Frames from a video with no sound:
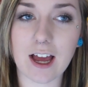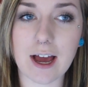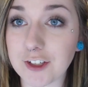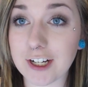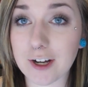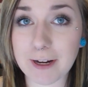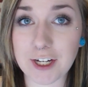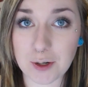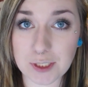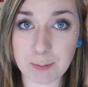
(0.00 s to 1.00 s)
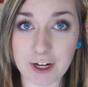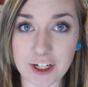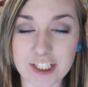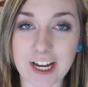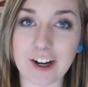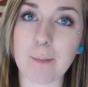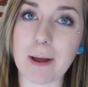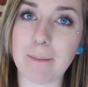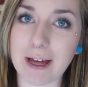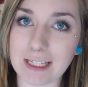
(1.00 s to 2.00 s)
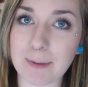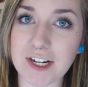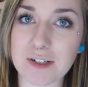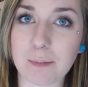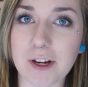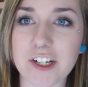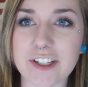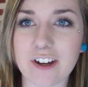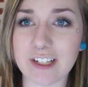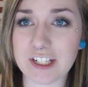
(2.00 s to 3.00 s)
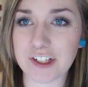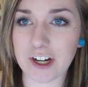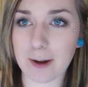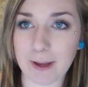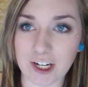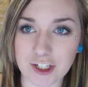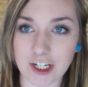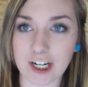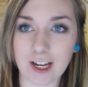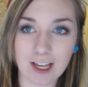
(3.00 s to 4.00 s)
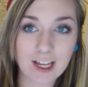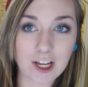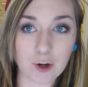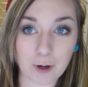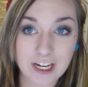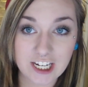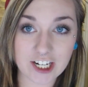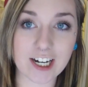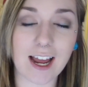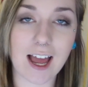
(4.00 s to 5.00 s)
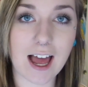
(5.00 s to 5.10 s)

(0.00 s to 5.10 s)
I got my nose pierced. I got my belly button pierced. I'll insert a picture right here.